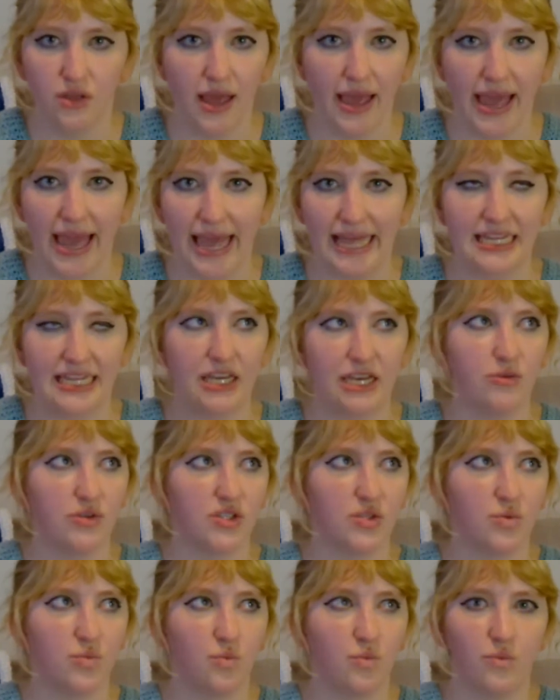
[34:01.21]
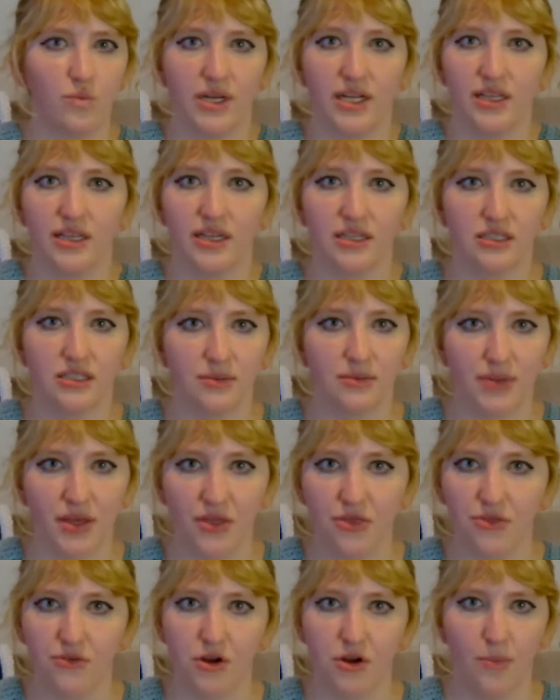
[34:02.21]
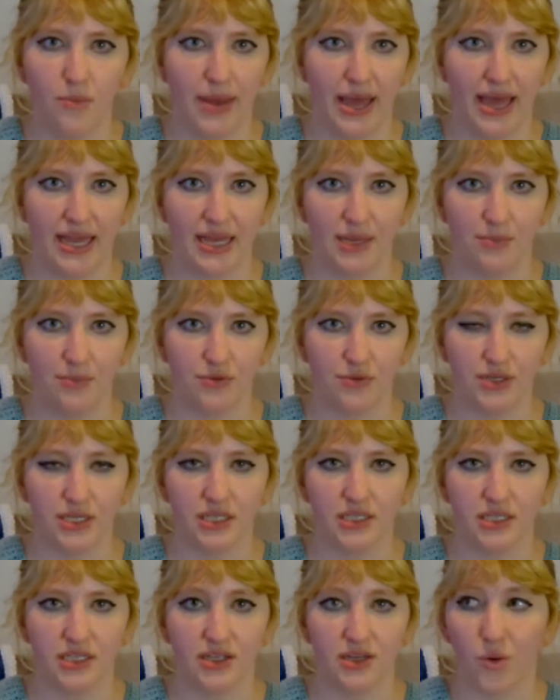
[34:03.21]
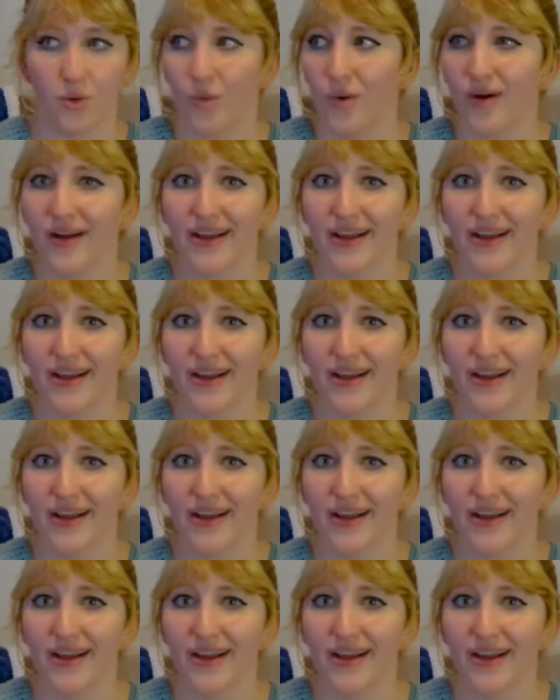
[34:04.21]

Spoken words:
And he was willing to be thrown back in prison or